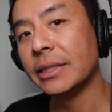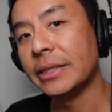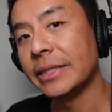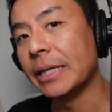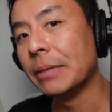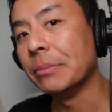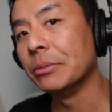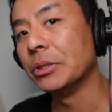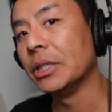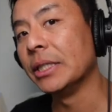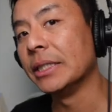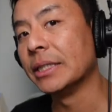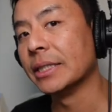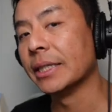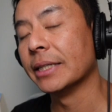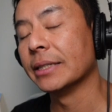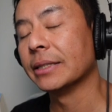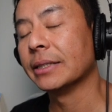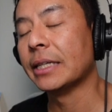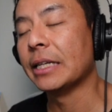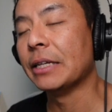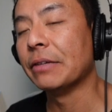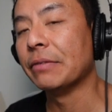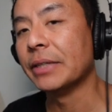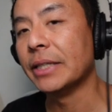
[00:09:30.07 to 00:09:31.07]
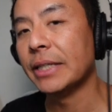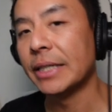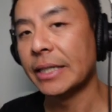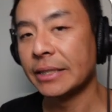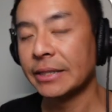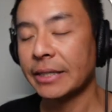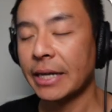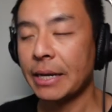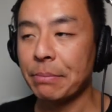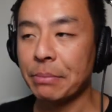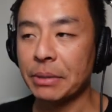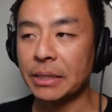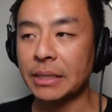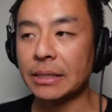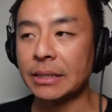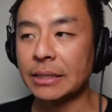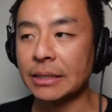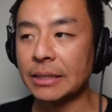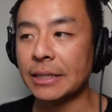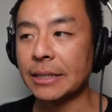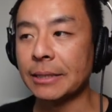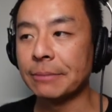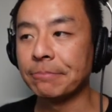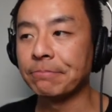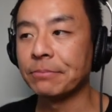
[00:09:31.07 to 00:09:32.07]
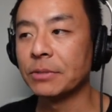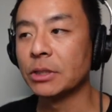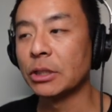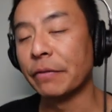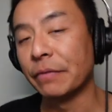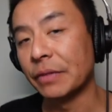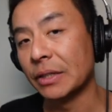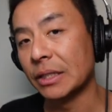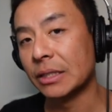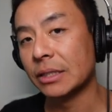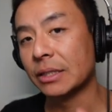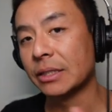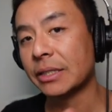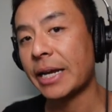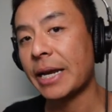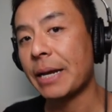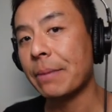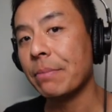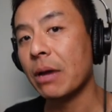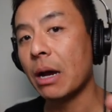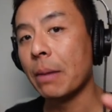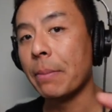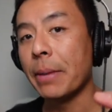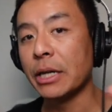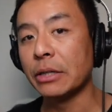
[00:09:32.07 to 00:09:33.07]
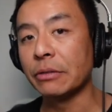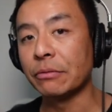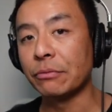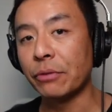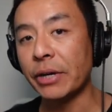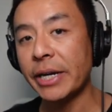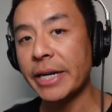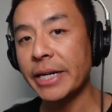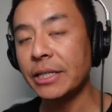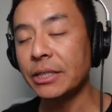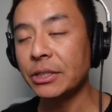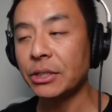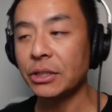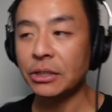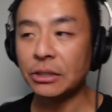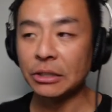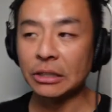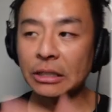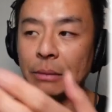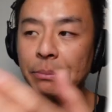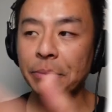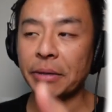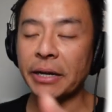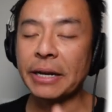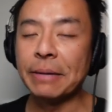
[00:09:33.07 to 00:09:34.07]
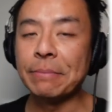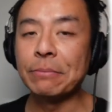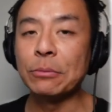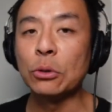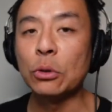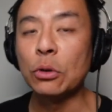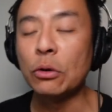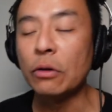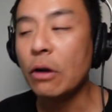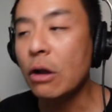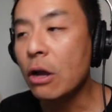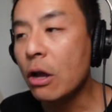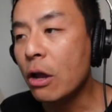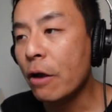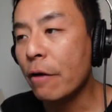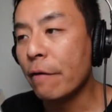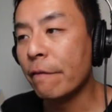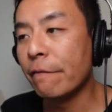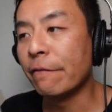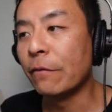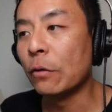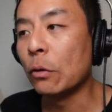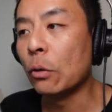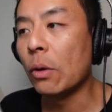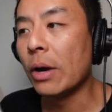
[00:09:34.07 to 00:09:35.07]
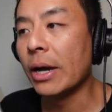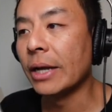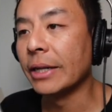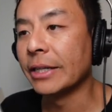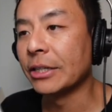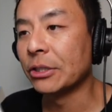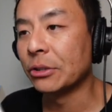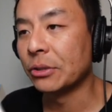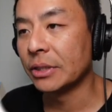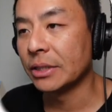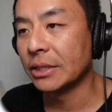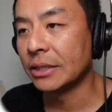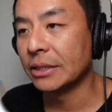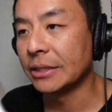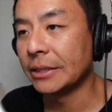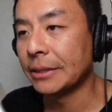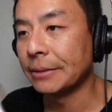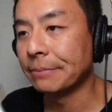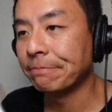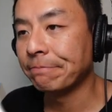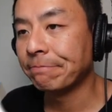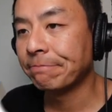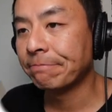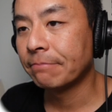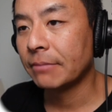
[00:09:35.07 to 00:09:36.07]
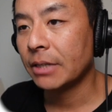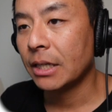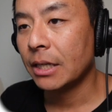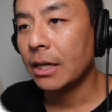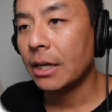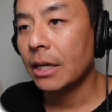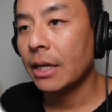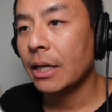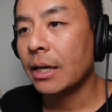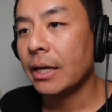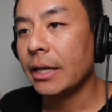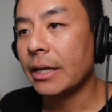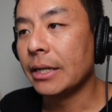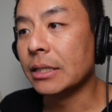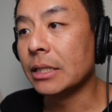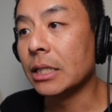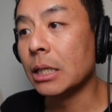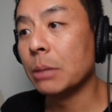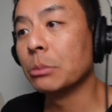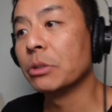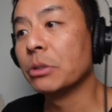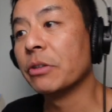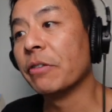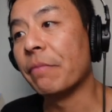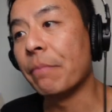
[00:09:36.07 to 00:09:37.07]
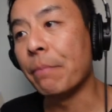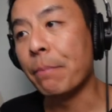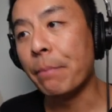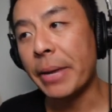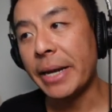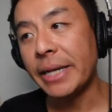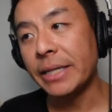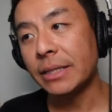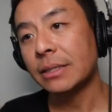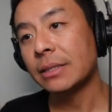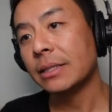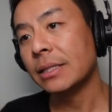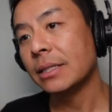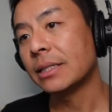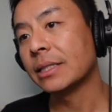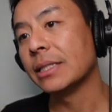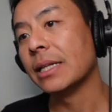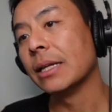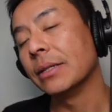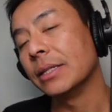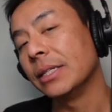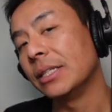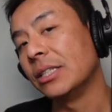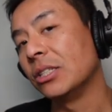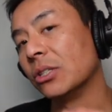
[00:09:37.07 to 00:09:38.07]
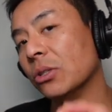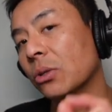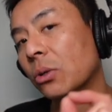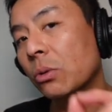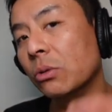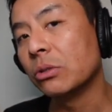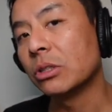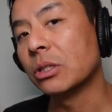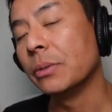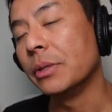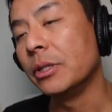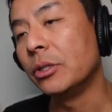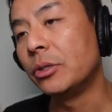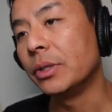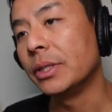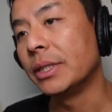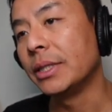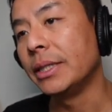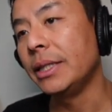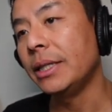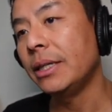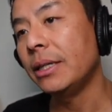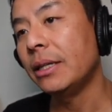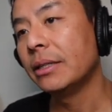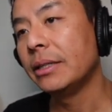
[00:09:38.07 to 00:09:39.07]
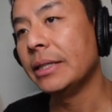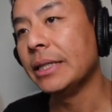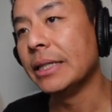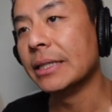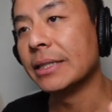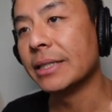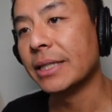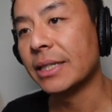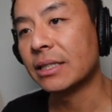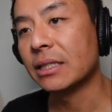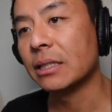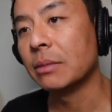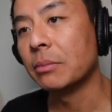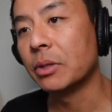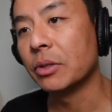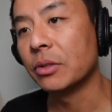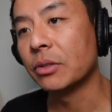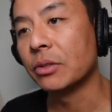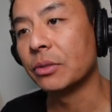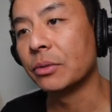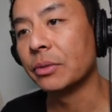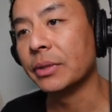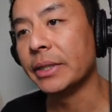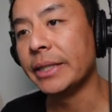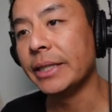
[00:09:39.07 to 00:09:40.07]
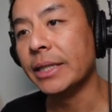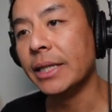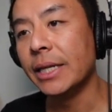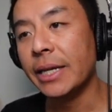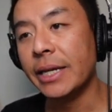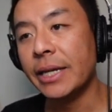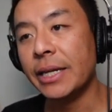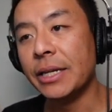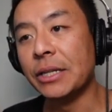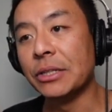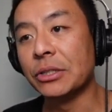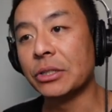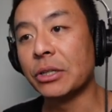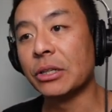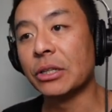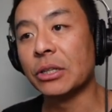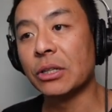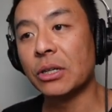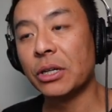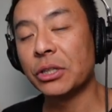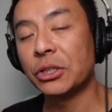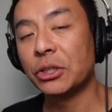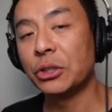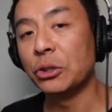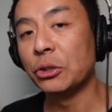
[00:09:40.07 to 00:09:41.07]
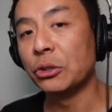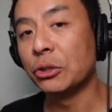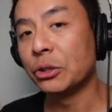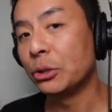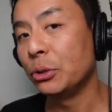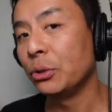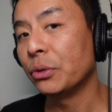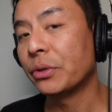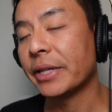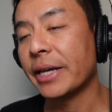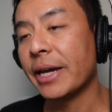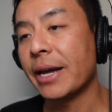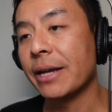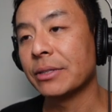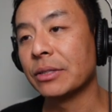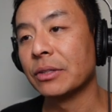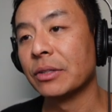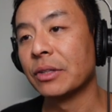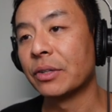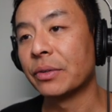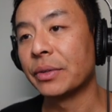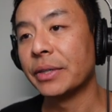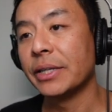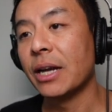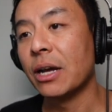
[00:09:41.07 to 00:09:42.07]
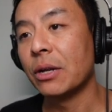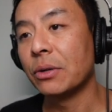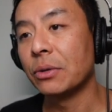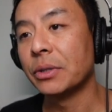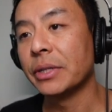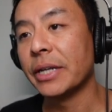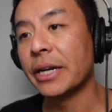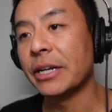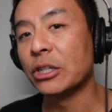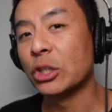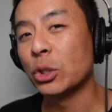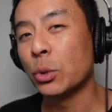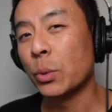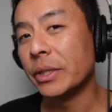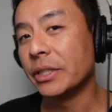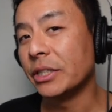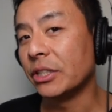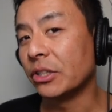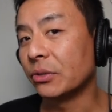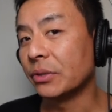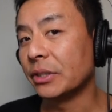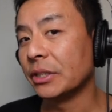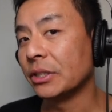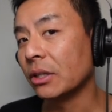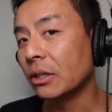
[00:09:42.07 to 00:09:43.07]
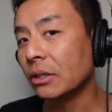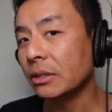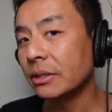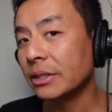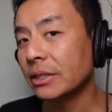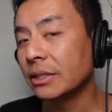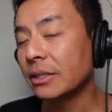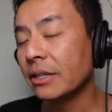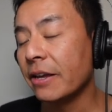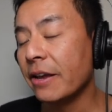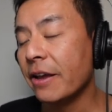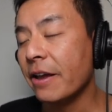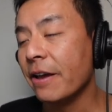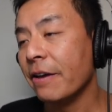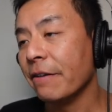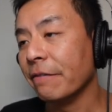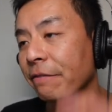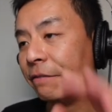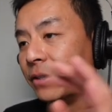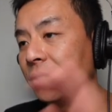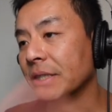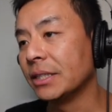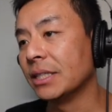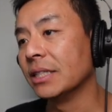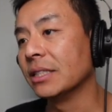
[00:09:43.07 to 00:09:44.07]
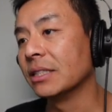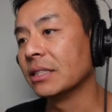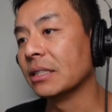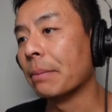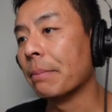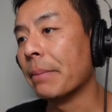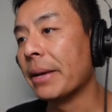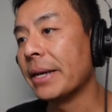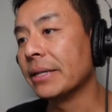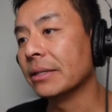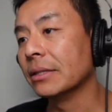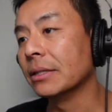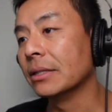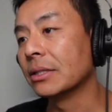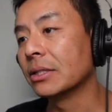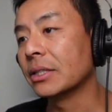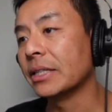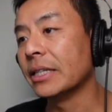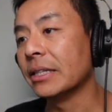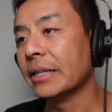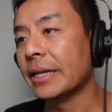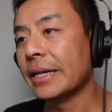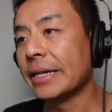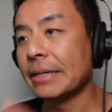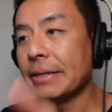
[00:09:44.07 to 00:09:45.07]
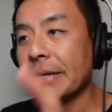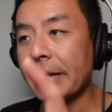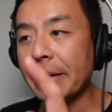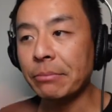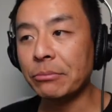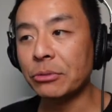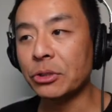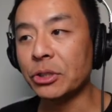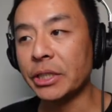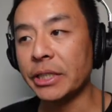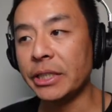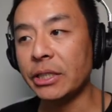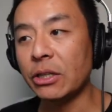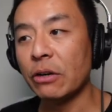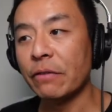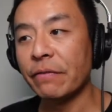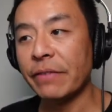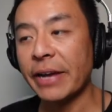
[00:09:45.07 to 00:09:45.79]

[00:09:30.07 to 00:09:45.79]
the MG ZS EV is a bigger car. So for the same amount of range, you're going to pay more for electricity. In terms of maintenance, now this is also interesting. The Tesla Model 3 is going to cost you $2,323 versus the maintenance in a MG of